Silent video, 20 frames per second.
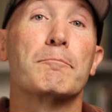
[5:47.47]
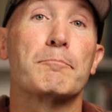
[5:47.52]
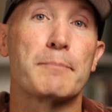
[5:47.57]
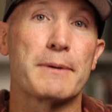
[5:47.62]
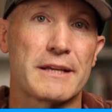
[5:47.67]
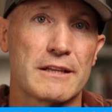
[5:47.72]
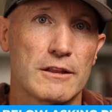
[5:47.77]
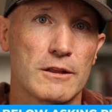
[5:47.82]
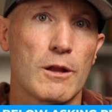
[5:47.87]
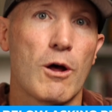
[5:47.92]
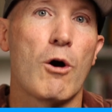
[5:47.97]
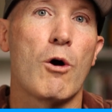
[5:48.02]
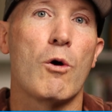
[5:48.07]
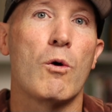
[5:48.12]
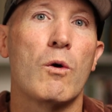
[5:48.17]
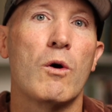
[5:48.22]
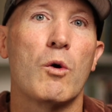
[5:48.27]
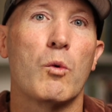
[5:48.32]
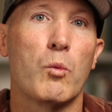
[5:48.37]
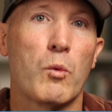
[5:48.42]

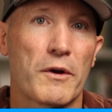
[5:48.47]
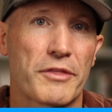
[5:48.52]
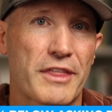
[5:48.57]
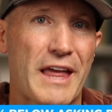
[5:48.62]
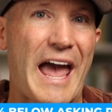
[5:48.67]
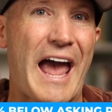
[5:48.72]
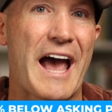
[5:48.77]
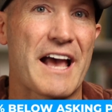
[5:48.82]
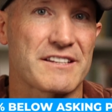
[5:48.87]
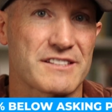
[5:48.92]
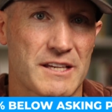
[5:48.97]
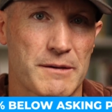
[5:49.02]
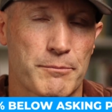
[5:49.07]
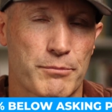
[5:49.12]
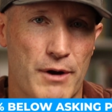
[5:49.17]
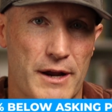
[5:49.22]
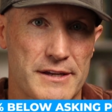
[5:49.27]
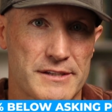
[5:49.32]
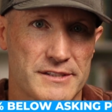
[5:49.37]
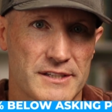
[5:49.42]
below what the asking
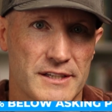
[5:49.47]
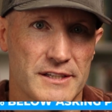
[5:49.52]
price